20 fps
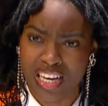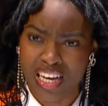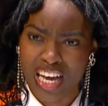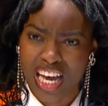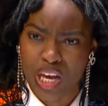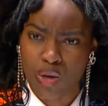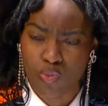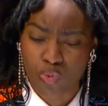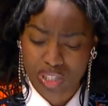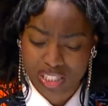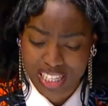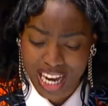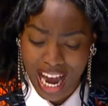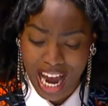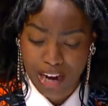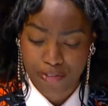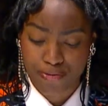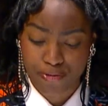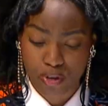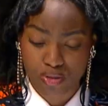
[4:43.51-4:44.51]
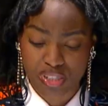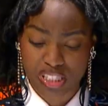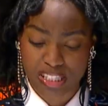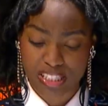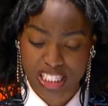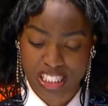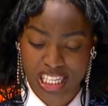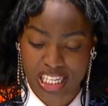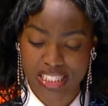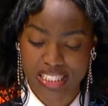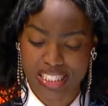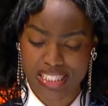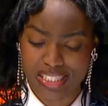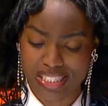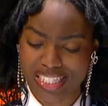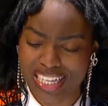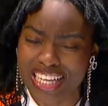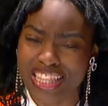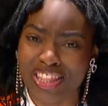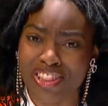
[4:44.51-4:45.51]
in which Afro-descendants
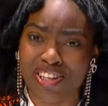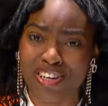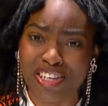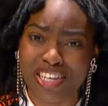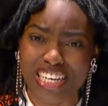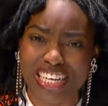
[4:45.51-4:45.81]
can look